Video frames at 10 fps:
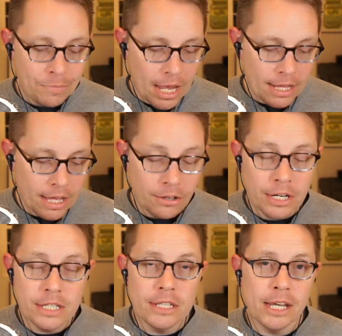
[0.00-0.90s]
The other
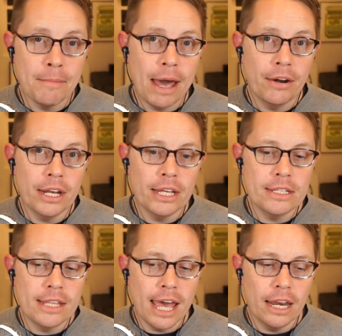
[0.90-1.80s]
nice thing about it
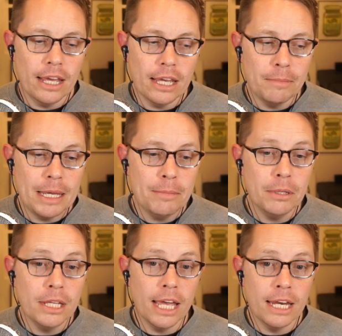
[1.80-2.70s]
is that
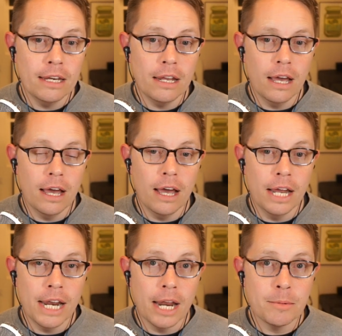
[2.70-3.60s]
people can
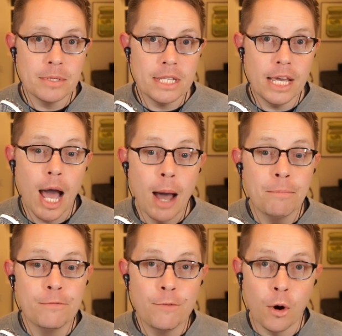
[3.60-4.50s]
anonymously
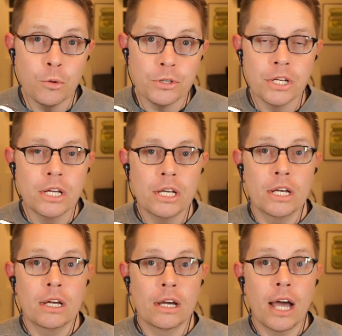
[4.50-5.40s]
upvote
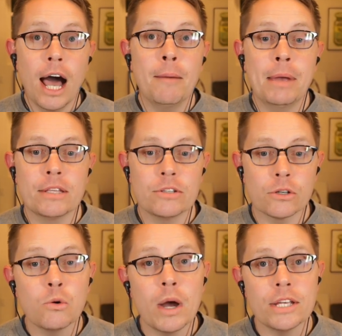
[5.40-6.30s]
comments or
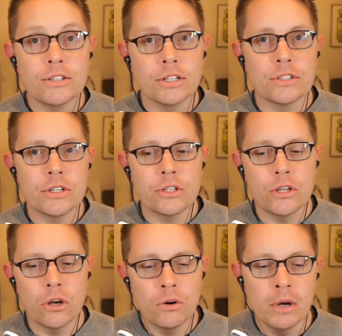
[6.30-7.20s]
questions.
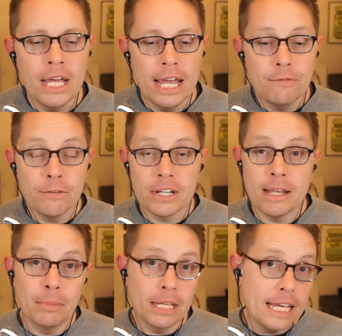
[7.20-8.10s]
So, for
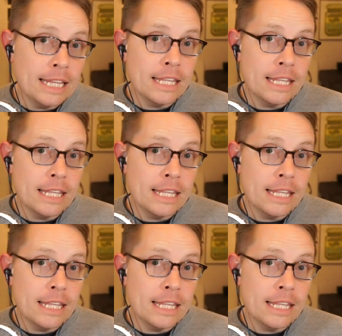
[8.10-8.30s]
example, in